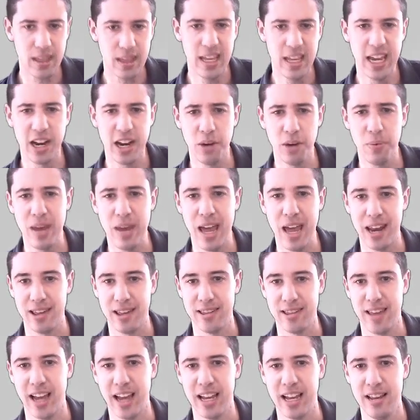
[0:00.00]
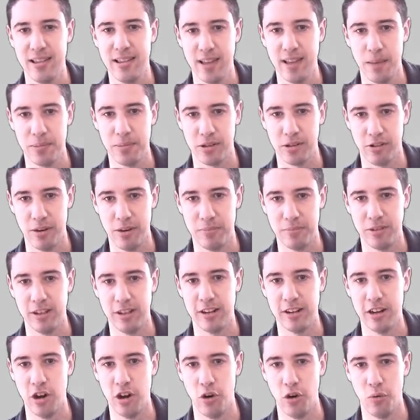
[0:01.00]
Here we add a second subscript to
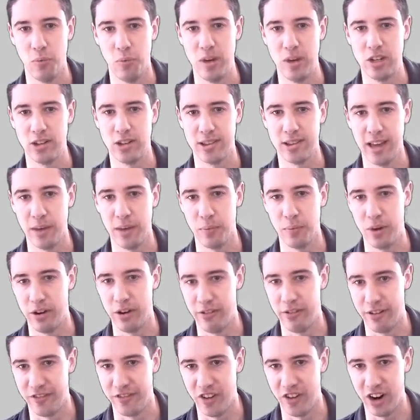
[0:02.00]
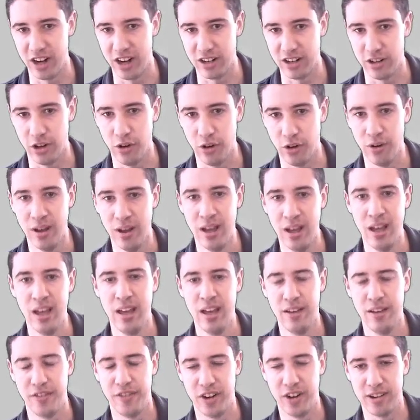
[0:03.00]
denote which set we are referring to.
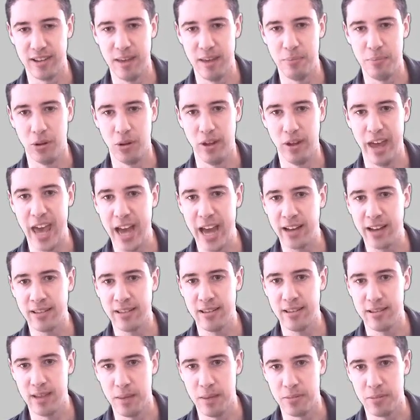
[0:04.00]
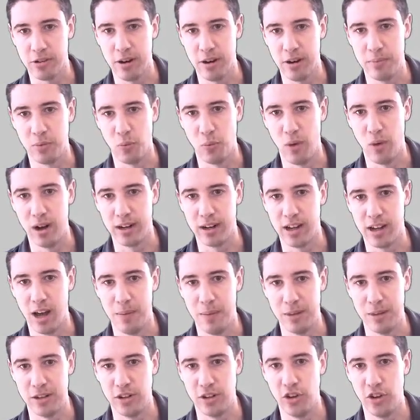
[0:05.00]
For example, x subscript 1,
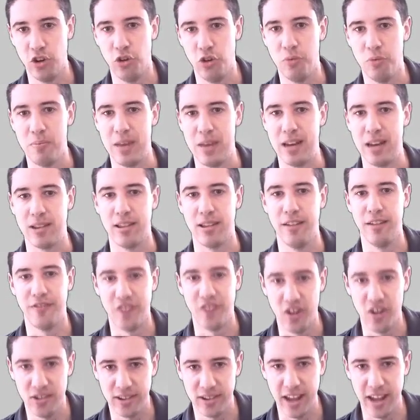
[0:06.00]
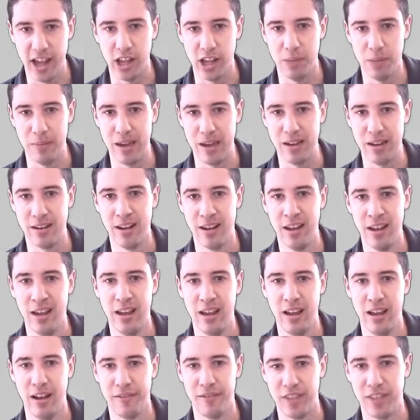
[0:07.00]
2 means the first element
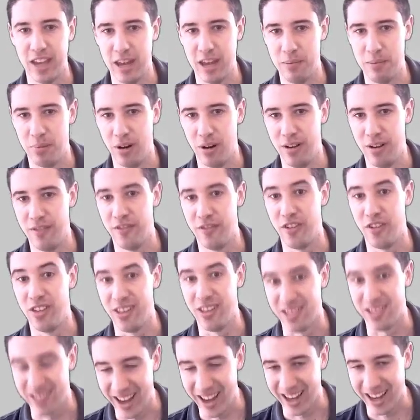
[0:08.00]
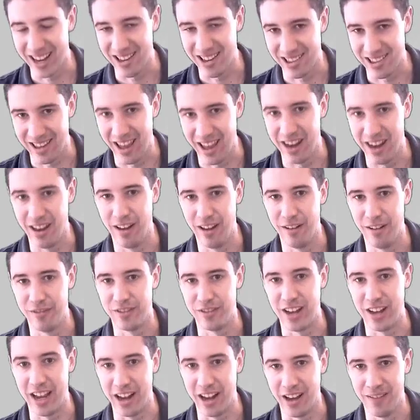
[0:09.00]
of the input for the second set of
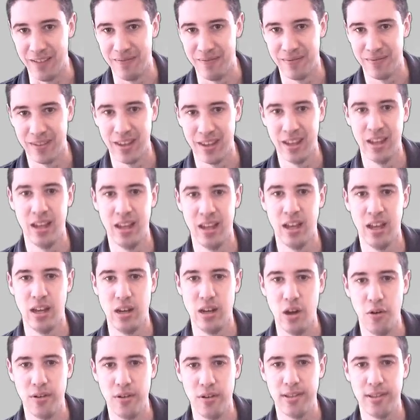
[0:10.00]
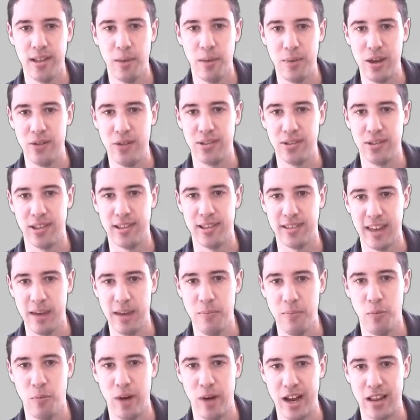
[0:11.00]
data. Notice that we use the
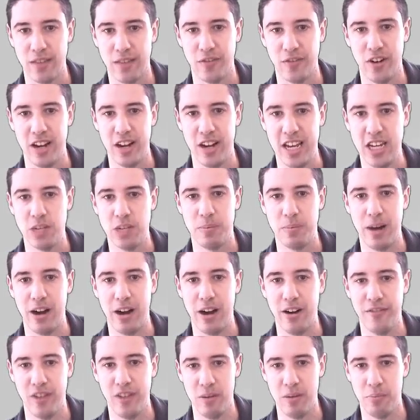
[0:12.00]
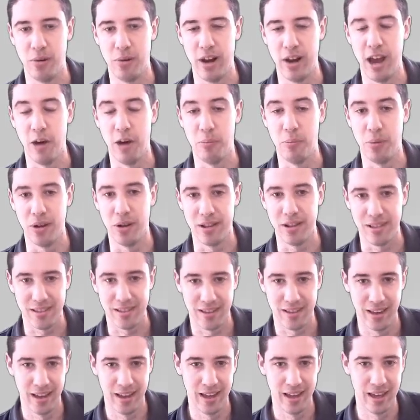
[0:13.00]
same weights for each pair of
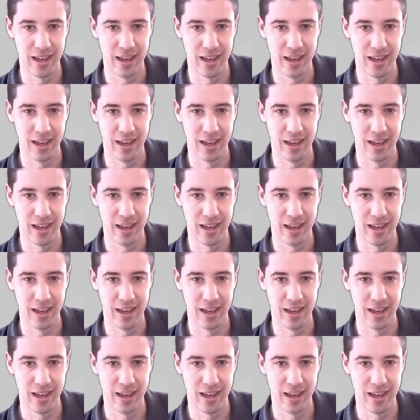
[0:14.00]
input-outputs.